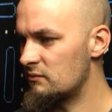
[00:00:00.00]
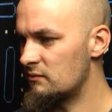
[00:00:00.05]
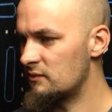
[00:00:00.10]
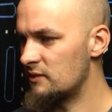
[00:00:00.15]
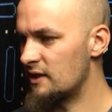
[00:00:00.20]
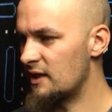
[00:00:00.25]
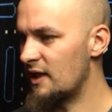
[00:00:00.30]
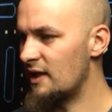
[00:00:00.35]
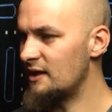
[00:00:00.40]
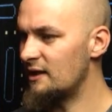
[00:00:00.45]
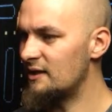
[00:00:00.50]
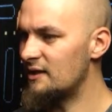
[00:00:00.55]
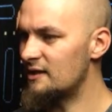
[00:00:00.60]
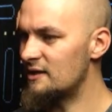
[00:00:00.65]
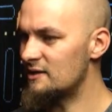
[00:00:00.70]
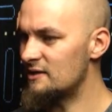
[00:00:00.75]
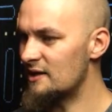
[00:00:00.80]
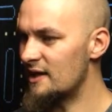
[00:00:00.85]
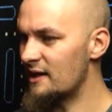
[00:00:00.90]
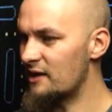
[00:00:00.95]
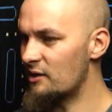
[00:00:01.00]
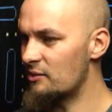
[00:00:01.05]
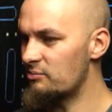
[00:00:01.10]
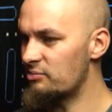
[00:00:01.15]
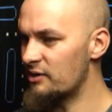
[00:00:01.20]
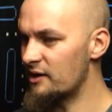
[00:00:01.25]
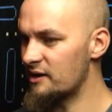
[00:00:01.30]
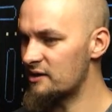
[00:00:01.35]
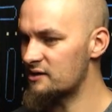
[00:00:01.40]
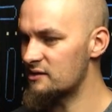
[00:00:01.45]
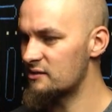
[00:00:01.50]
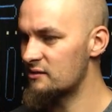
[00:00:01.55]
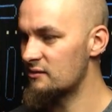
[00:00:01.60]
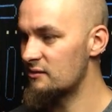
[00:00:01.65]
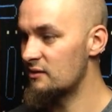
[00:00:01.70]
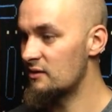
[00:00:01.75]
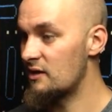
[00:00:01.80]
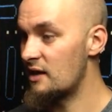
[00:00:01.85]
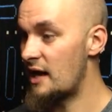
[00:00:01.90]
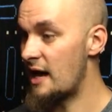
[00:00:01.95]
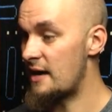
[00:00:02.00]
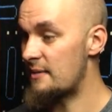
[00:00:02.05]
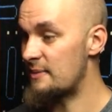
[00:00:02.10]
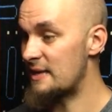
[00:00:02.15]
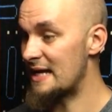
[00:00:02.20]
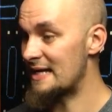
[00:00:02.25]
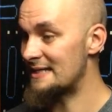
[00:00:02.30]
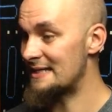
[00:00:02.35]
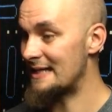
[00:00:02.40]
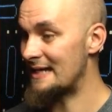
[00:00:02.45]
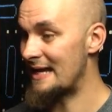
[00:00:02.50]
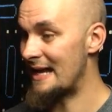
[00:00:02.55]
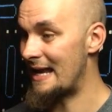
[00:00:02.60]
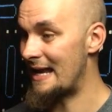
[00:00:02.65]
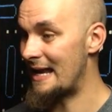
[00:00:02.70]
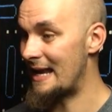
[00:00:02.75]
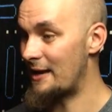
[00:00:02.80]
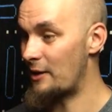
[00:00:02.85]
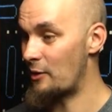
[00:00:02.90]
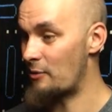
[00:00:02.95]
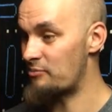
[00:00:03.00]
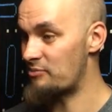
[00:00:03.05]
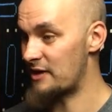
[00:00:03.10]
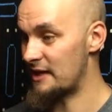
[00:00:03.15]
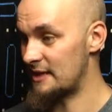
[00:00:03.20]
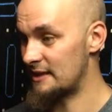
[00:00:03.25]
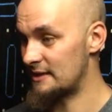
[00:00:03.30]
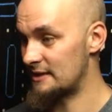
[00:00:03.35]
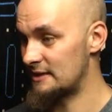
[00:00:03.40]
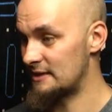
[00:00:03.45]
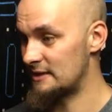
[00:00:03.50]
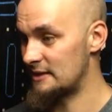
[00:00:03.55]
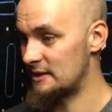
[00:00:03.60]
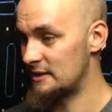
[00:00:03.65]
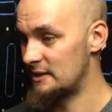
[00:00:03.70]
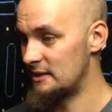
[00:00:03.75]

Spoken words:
The hell are these? Lego bricks? I'm guessing they're Lego bricks.